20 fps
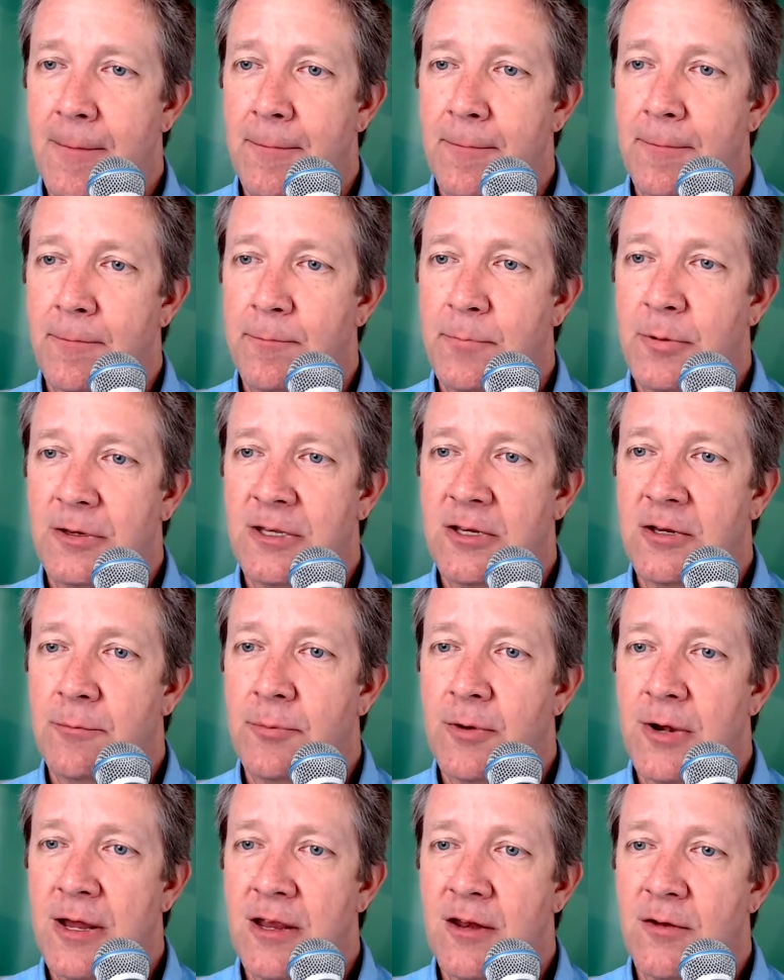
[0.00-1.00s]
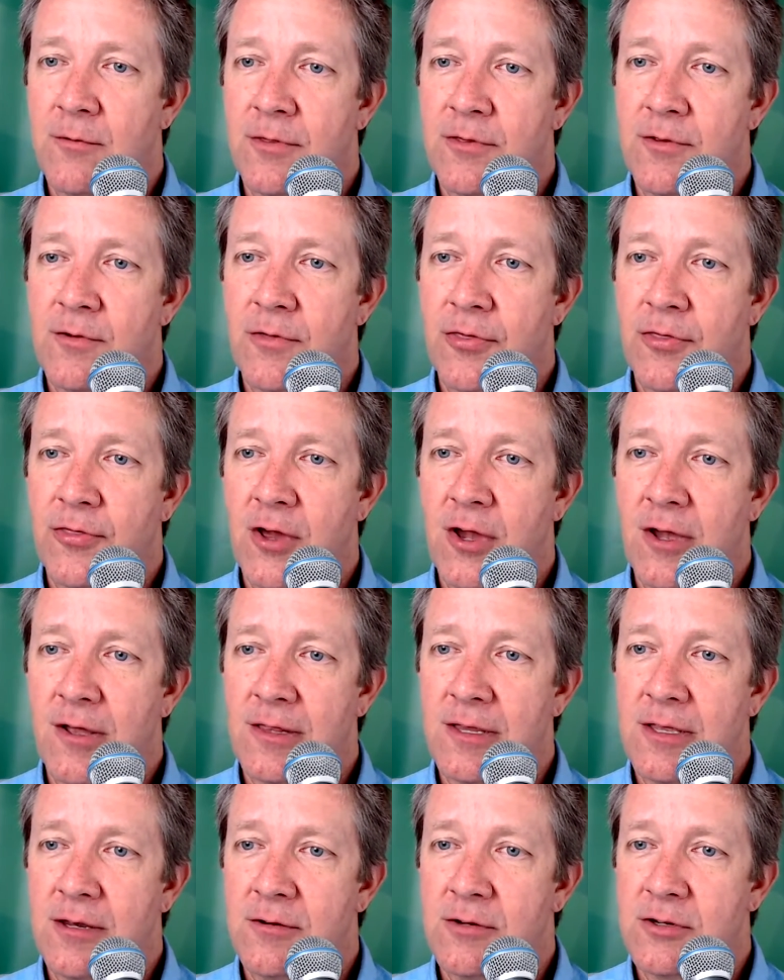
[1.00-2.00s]
Building a brand with your thought
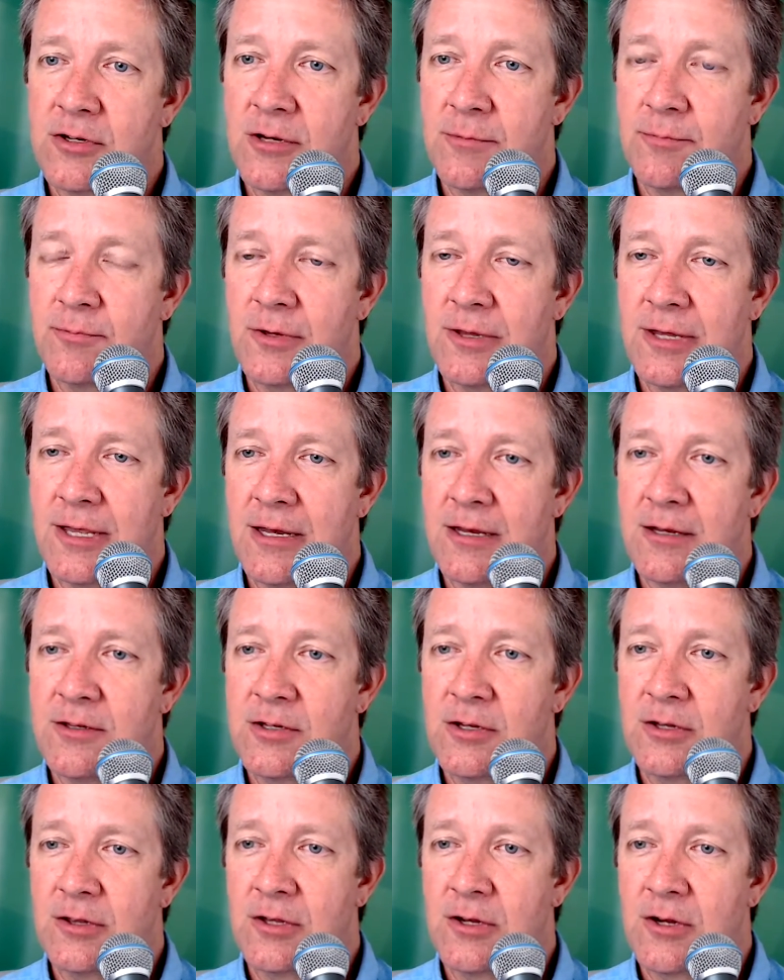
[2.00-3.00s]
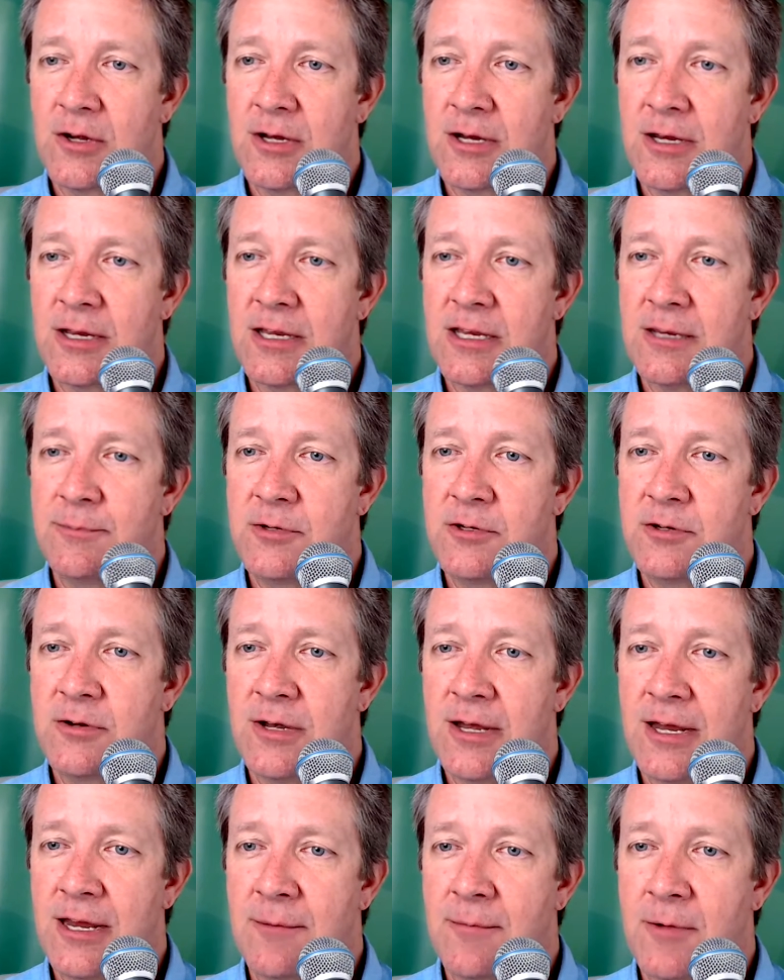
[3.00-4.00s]
leadership related to learning keeps your
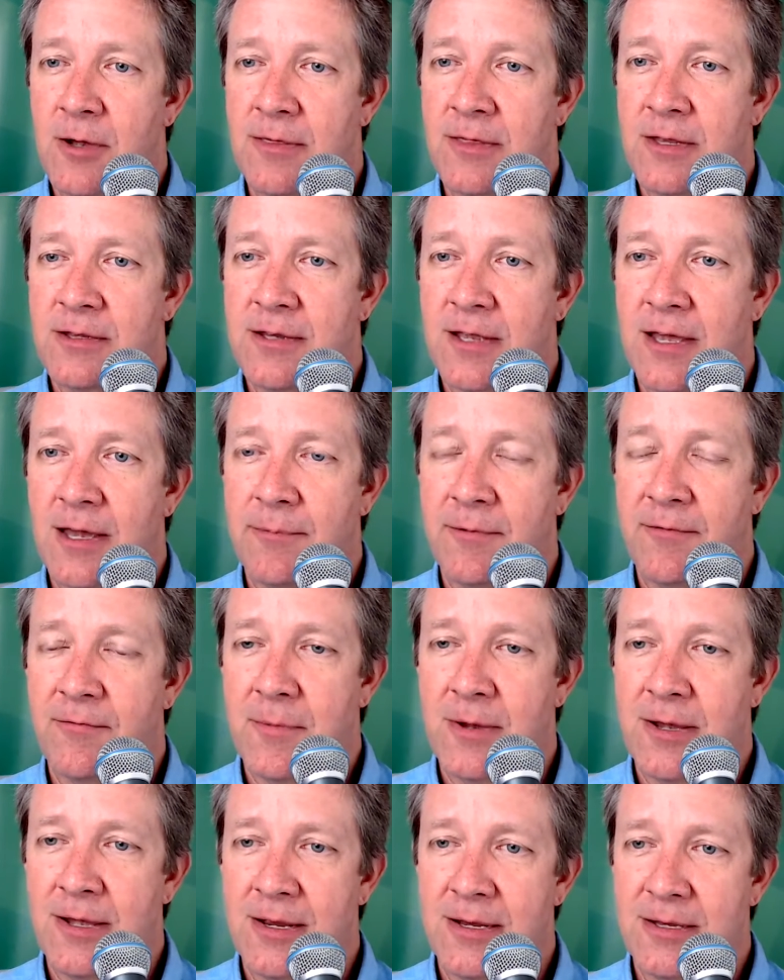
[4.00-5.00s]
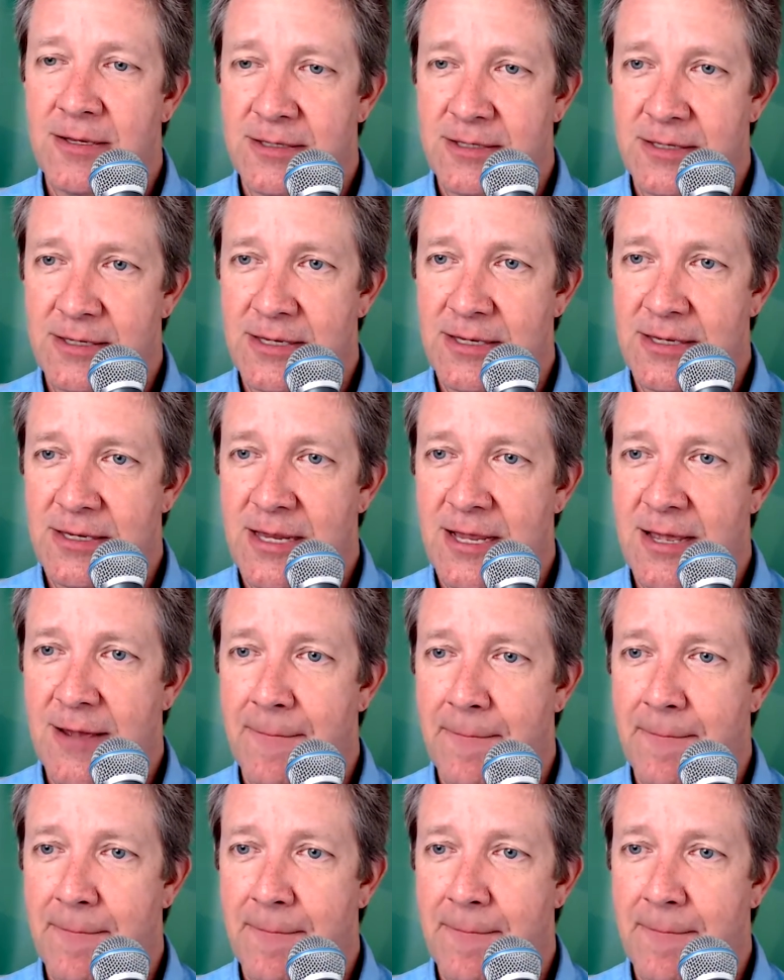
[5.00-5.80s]
name on the top of minds. Yep.